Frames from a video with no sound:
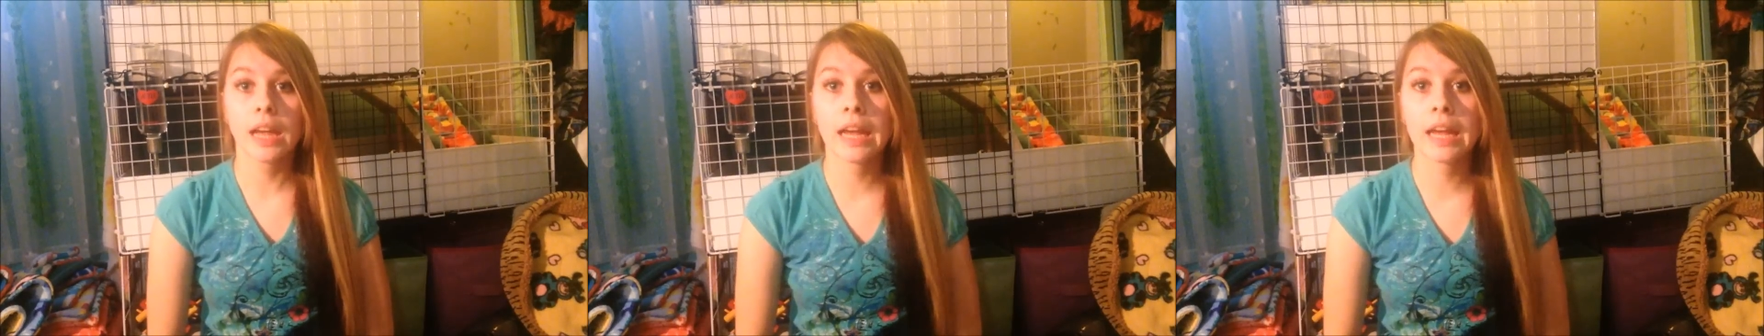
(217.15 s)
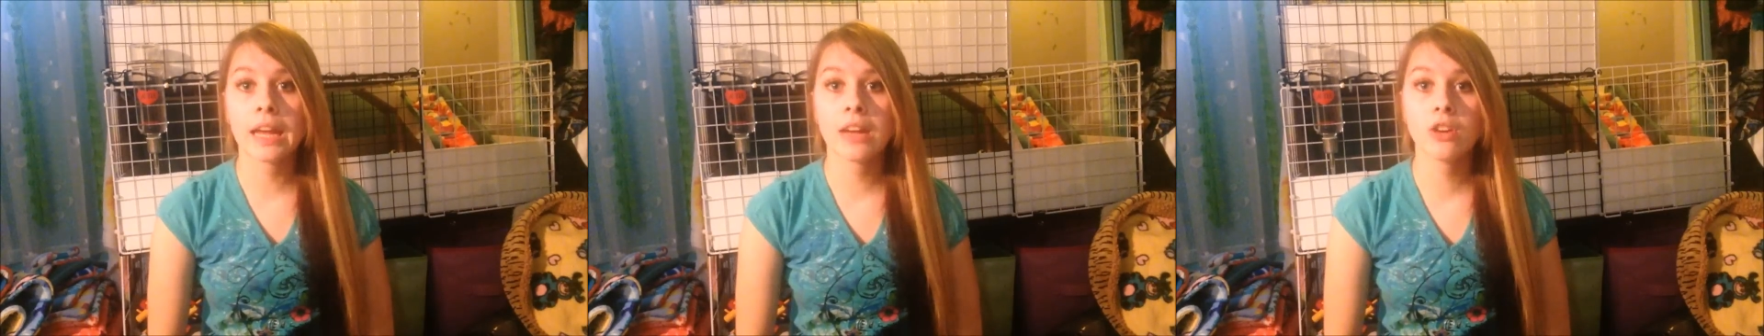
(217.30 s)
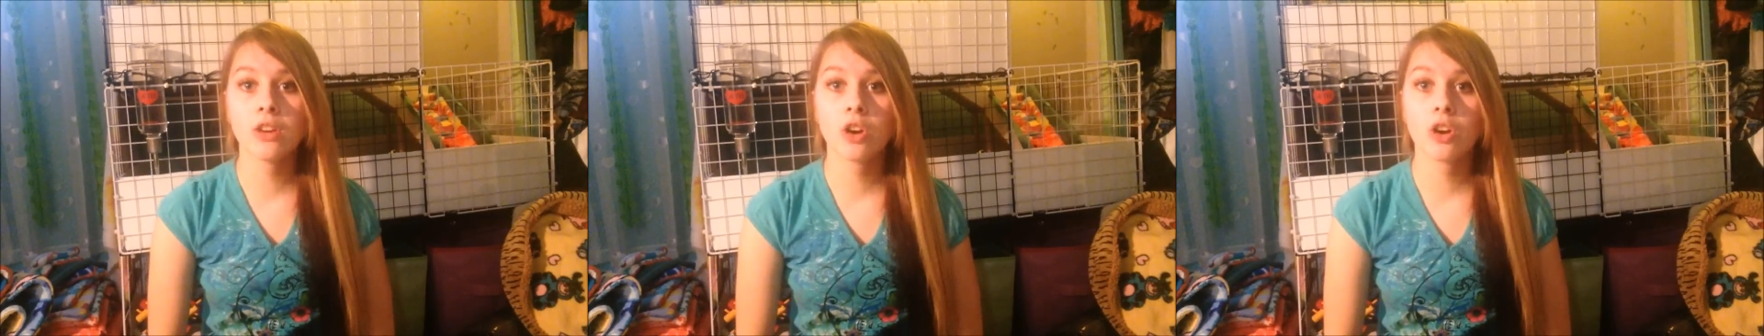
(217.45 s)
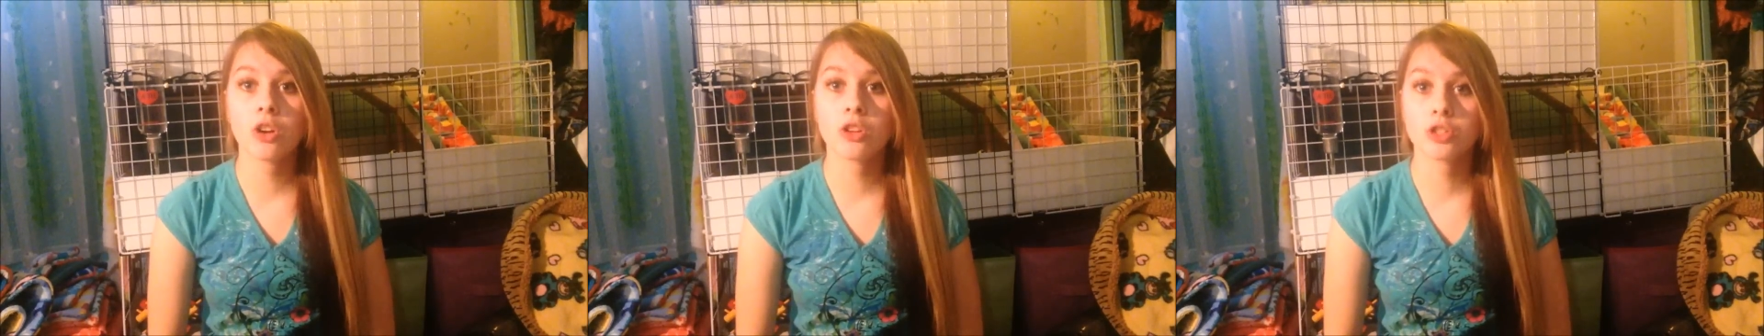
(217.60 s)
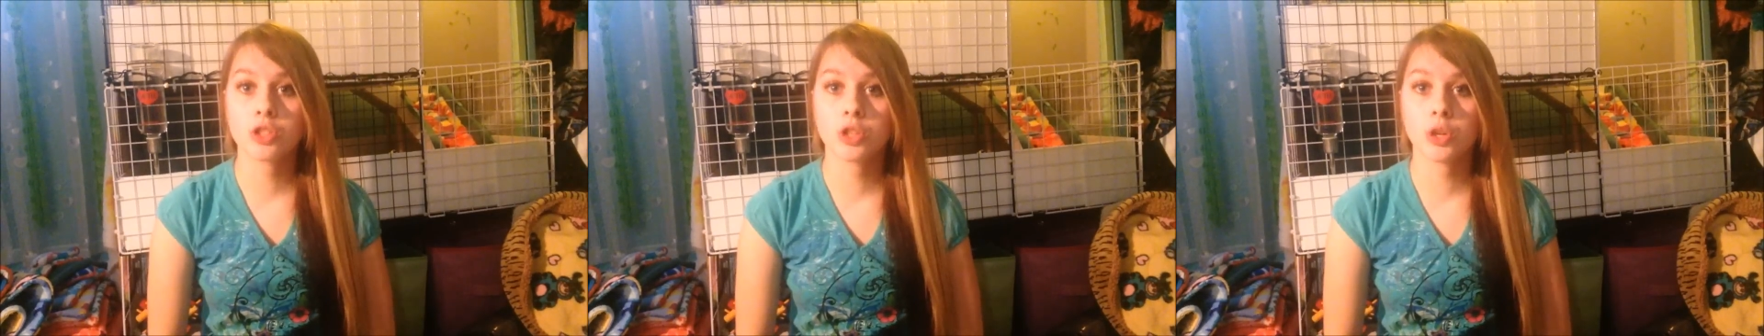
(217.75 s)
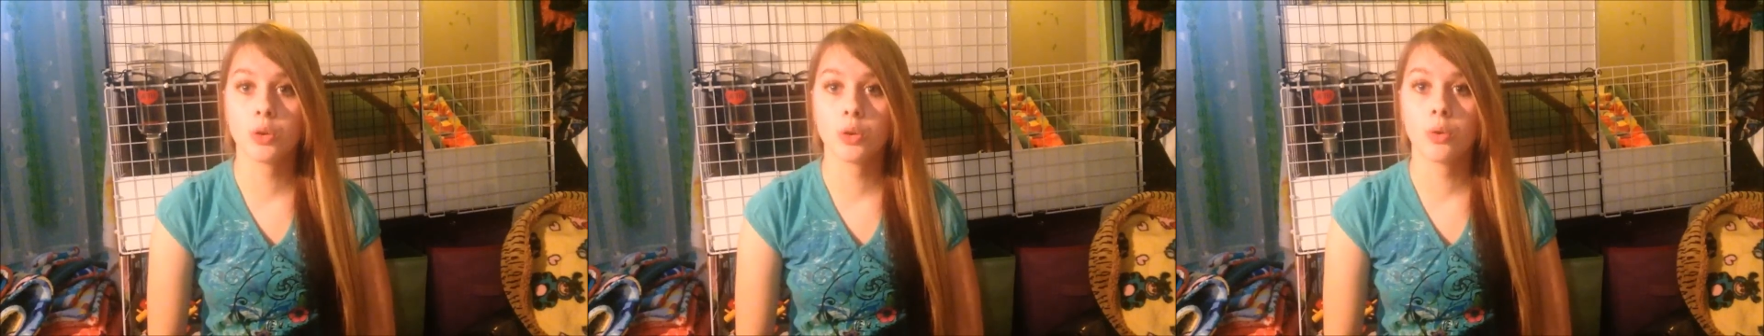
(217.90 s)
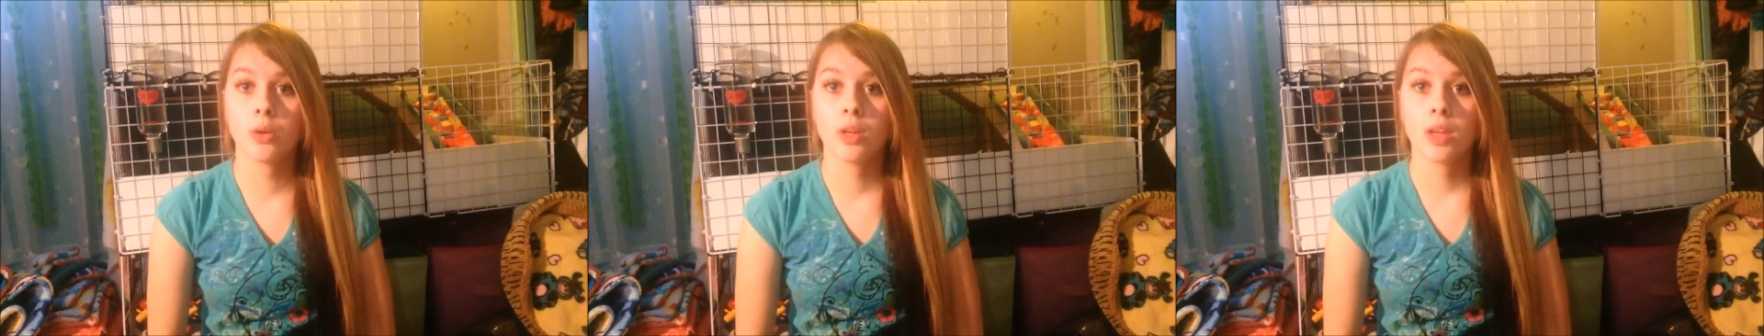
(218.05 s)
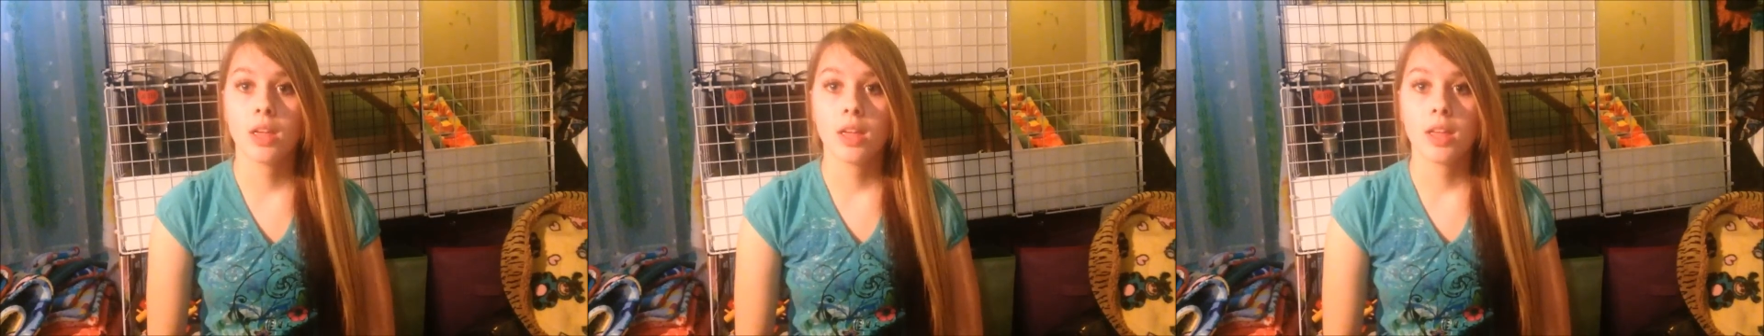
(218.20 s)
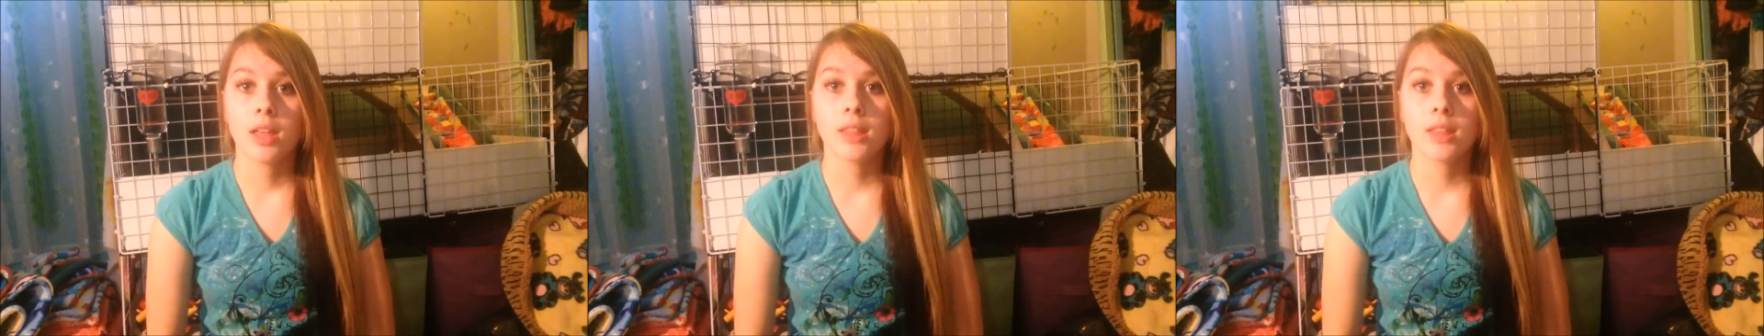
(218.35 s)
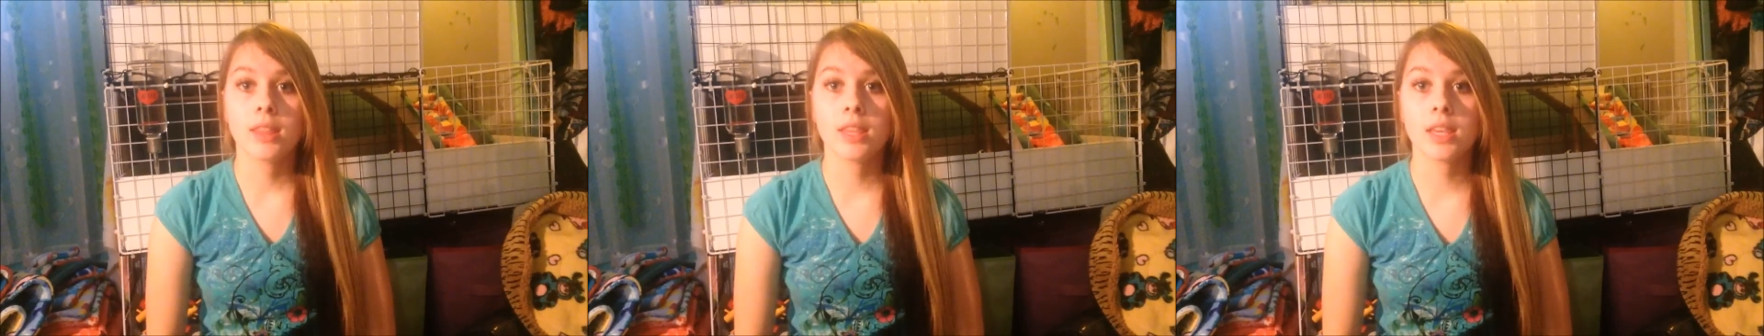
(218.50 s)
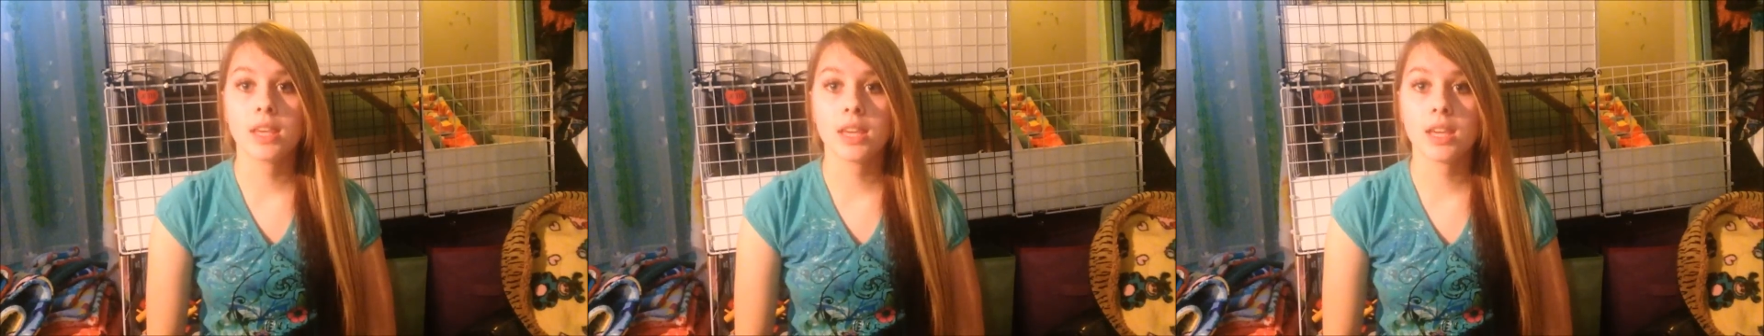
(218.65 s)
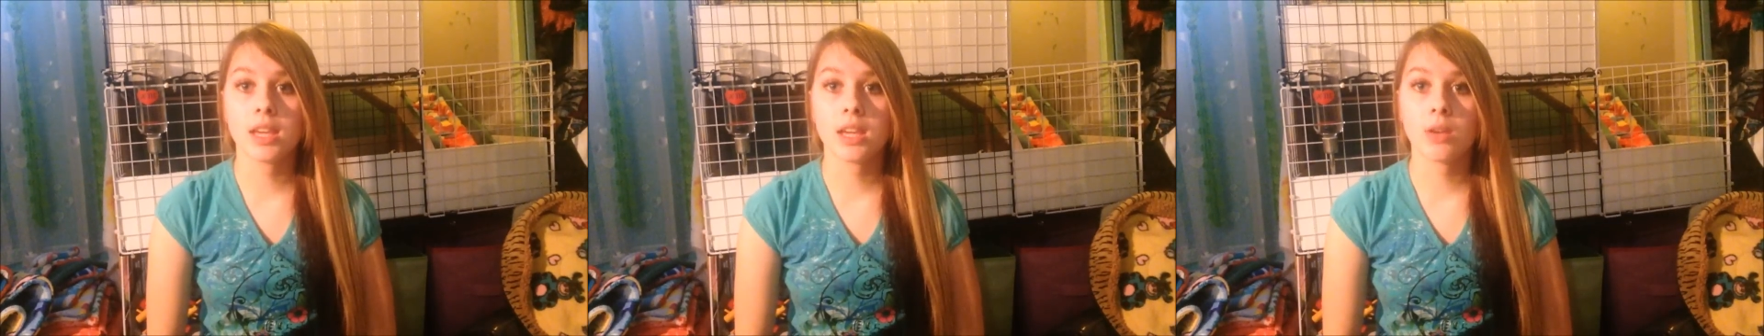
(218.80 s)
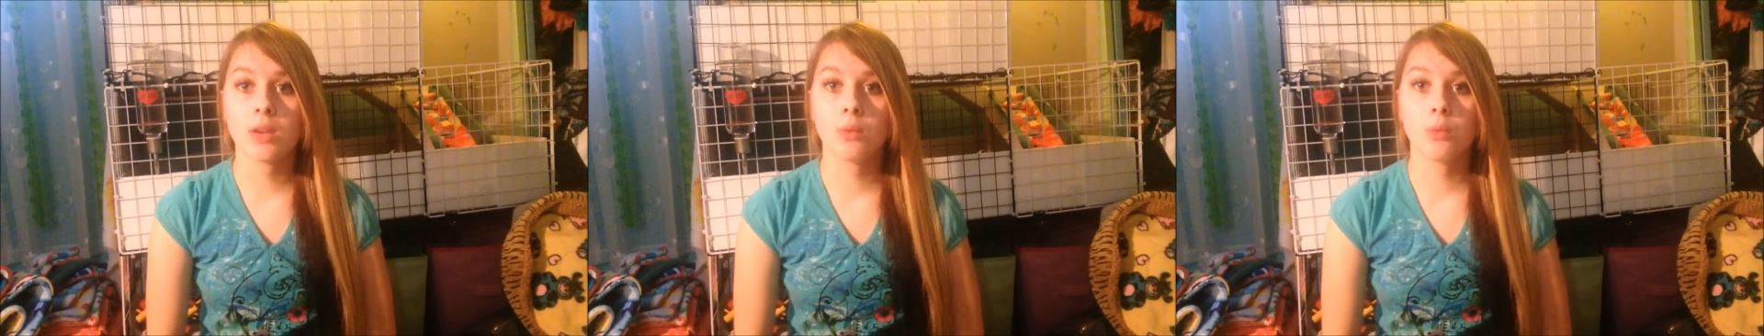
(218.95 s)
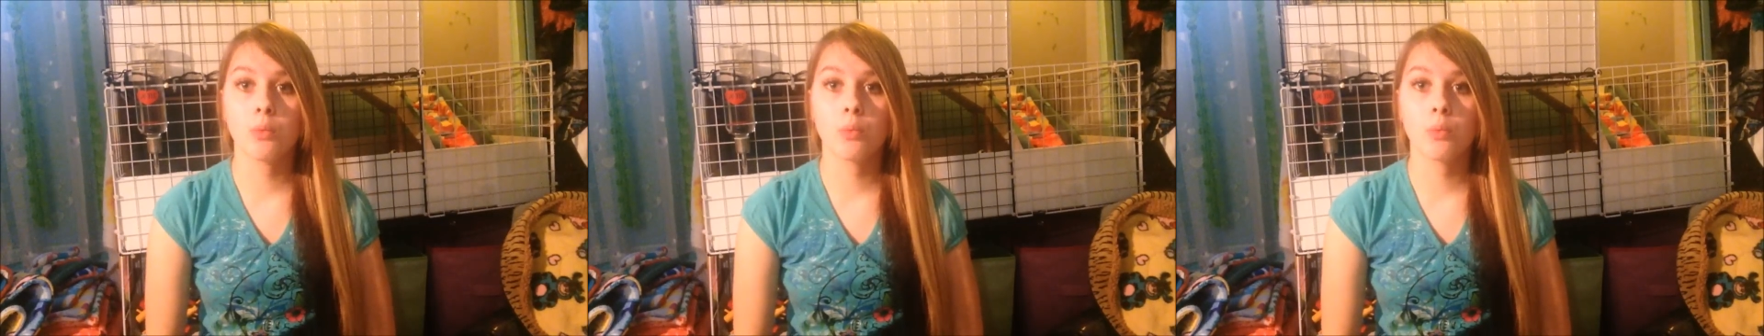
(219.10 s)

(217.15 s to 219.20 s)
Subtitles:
and also the